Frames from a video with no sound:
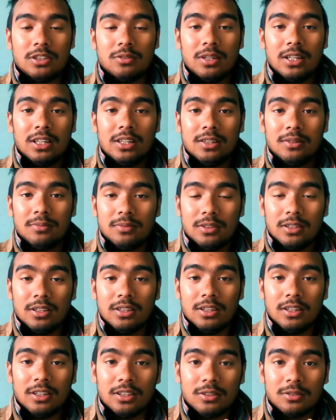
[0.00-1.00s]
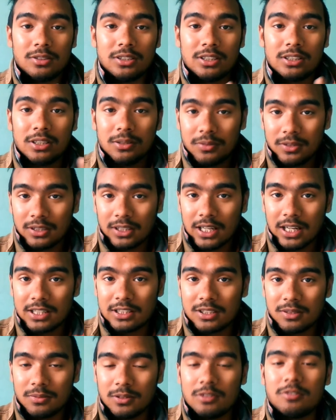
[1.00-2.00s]
you are using different
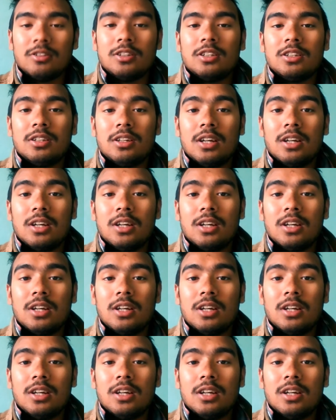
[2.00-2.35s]
kinds of Android